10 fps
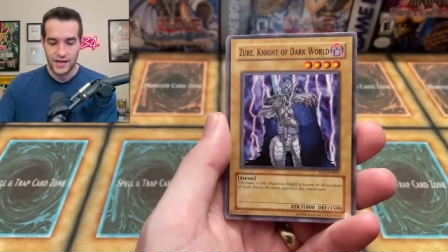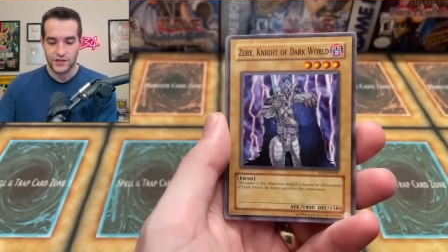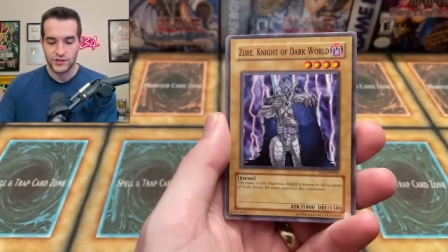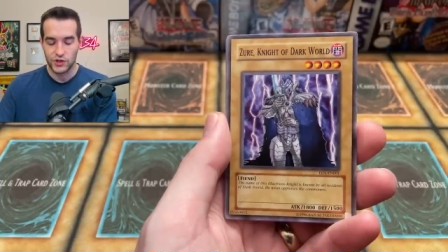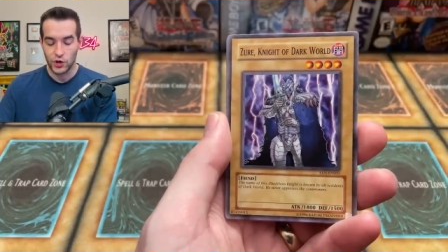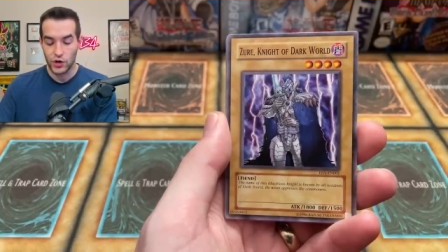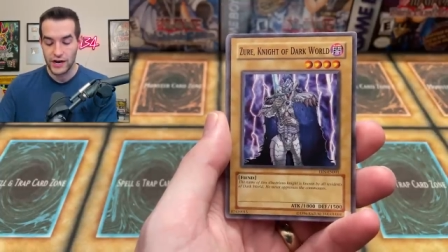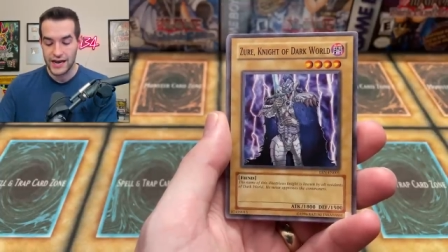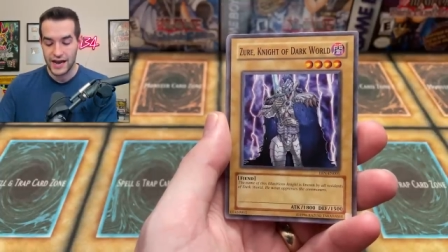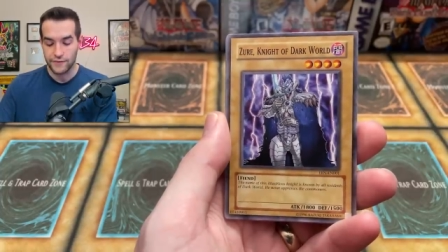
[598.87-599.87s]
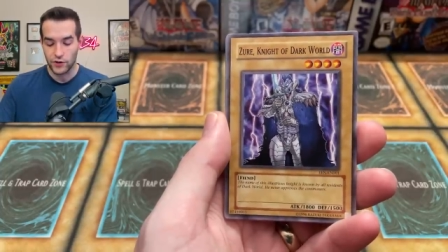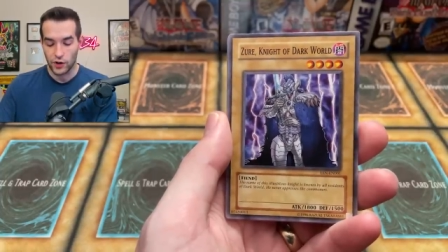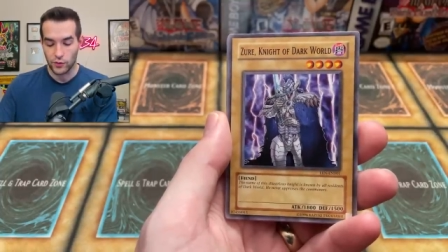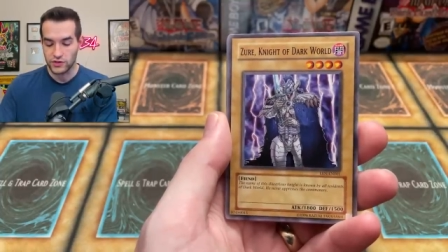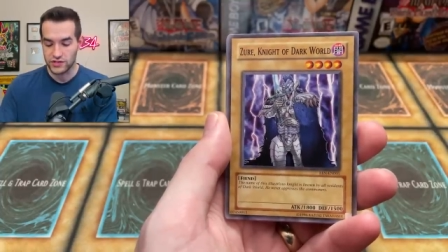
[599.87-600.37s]
Zure Knight of
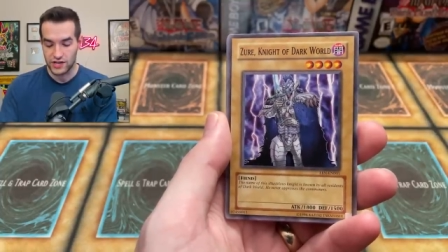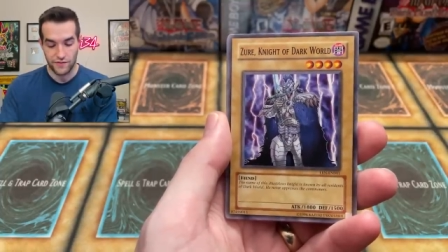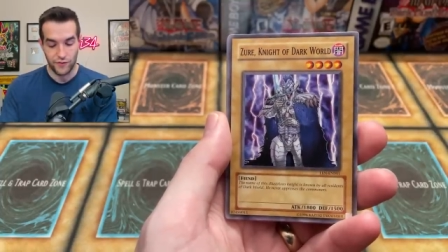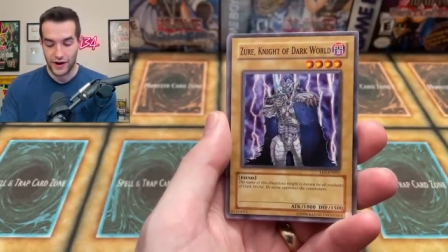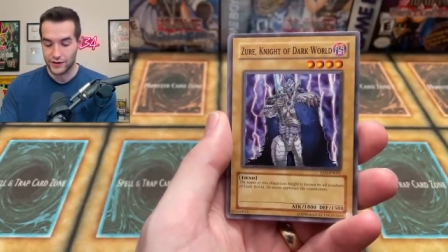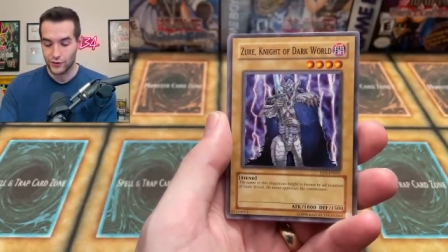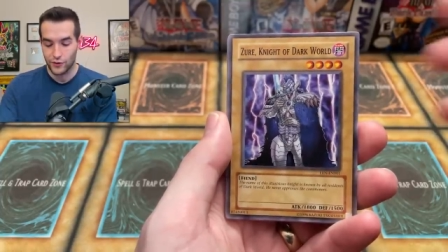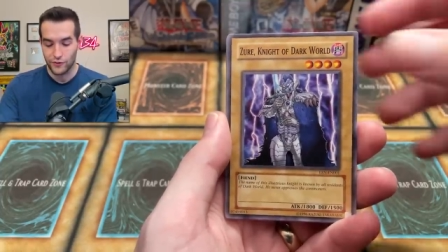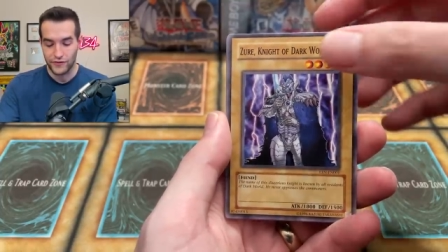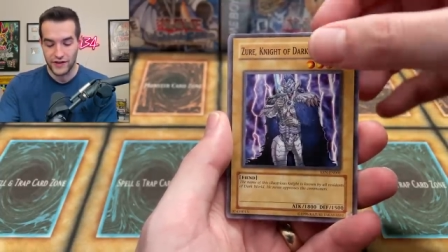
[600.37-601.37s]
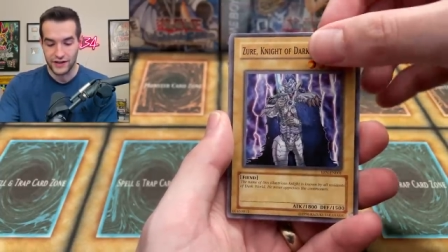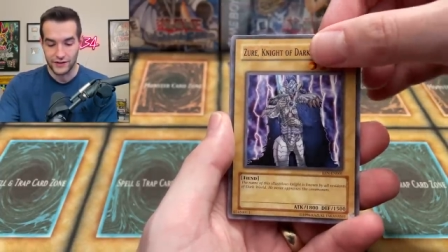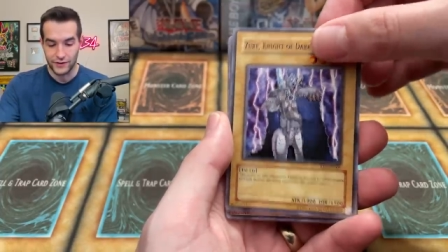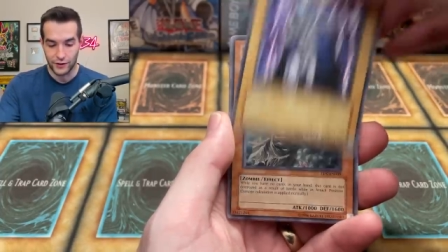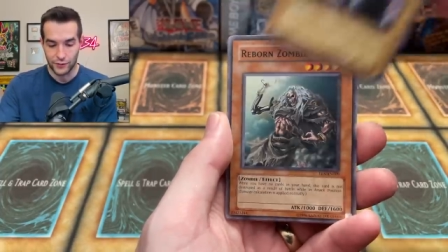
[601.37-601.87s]
Dark World. Just hit regular old
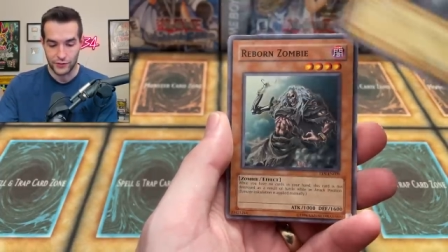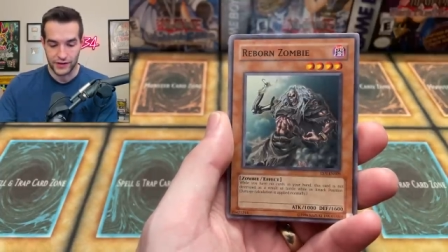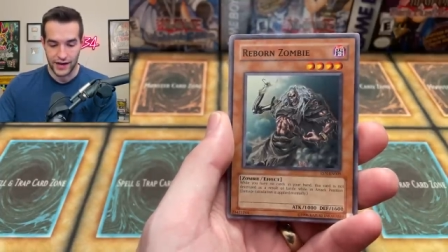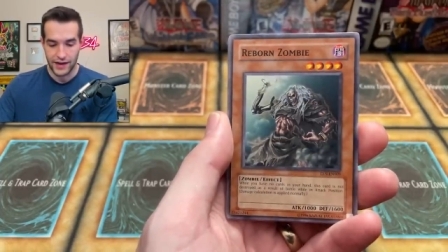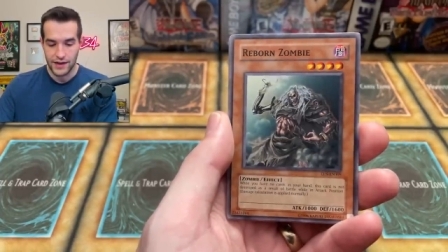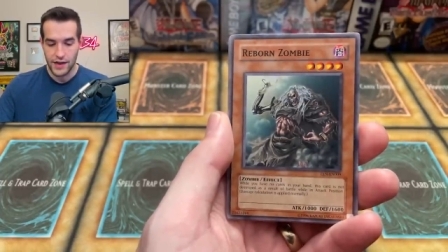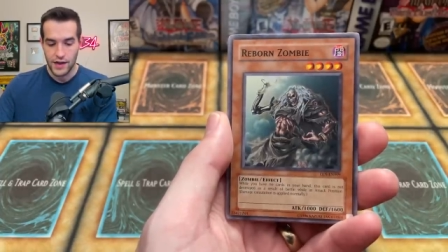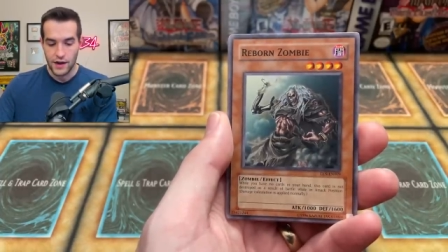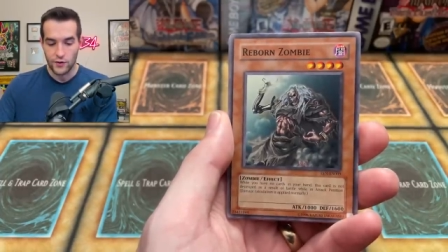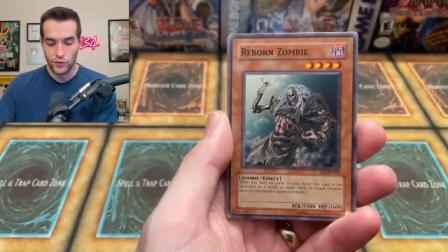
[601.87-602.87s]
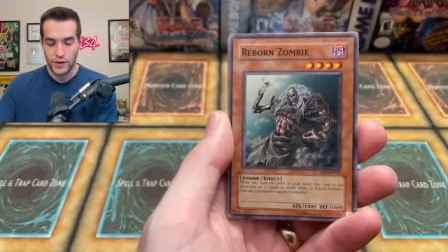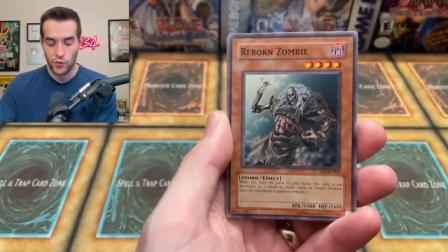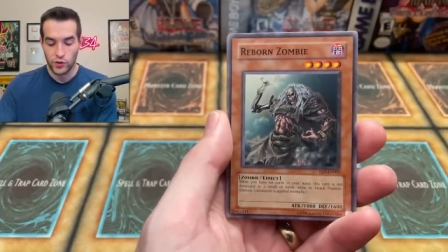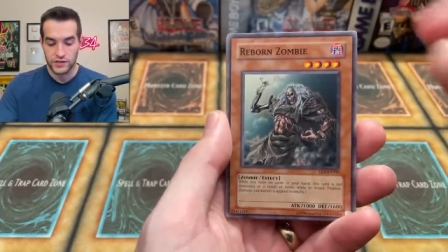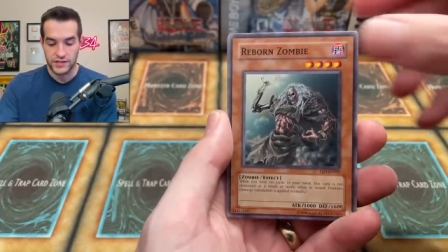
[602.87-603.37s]
vanilla Dark World guy. A
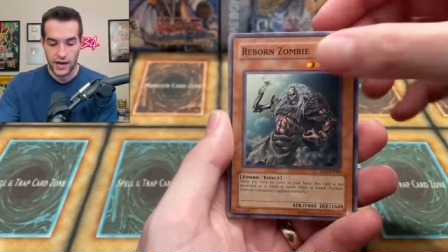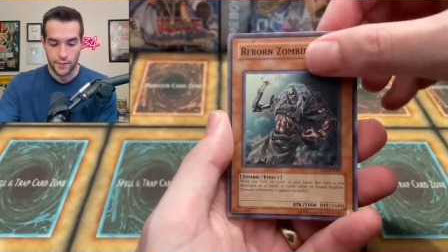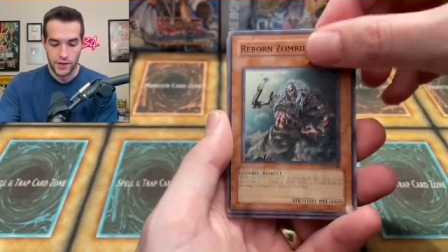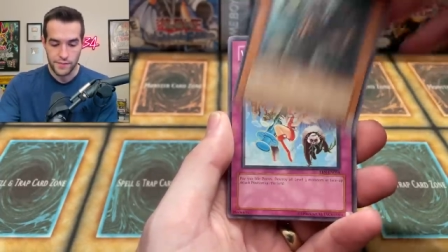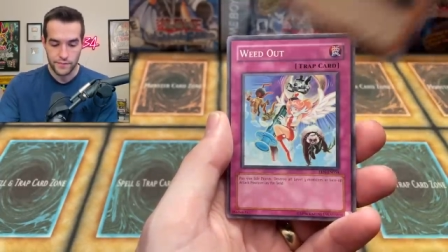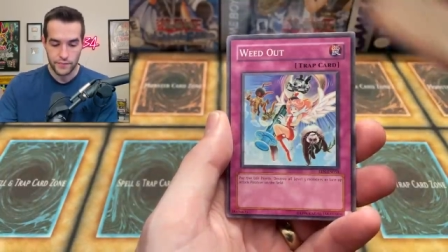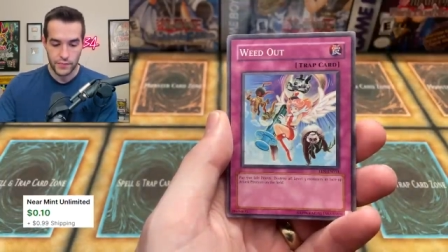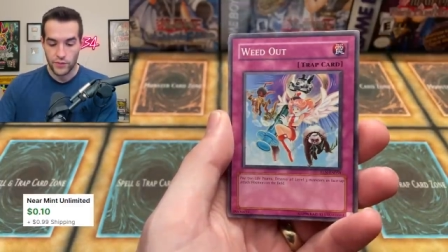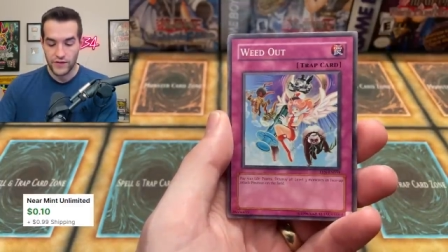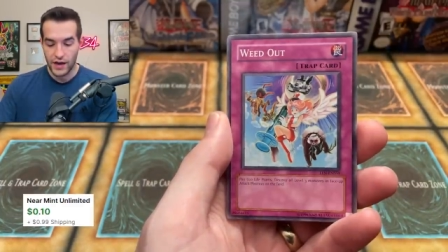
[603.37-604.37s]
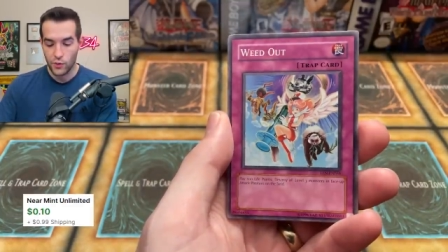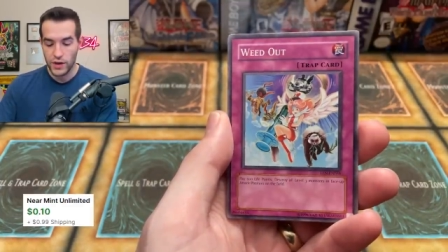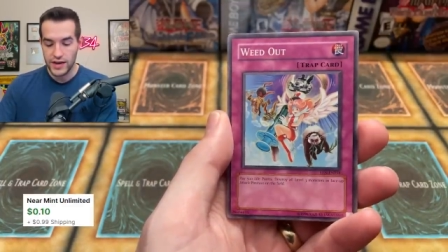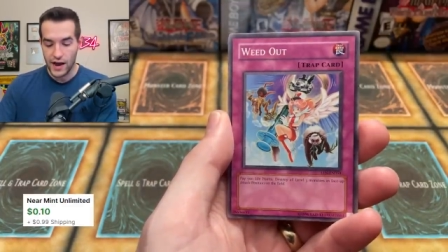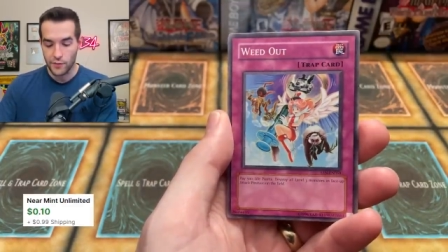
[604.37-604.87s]
Reborn Zombie. We've got a
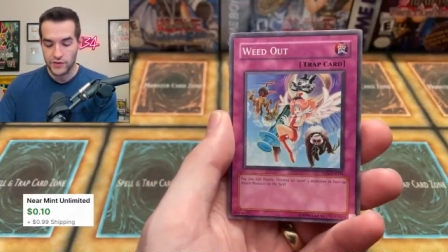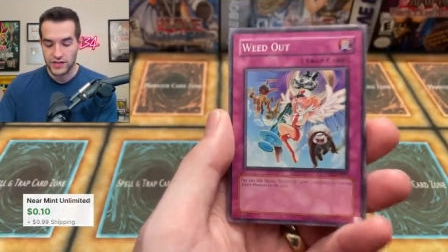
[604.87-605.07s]
weed out with the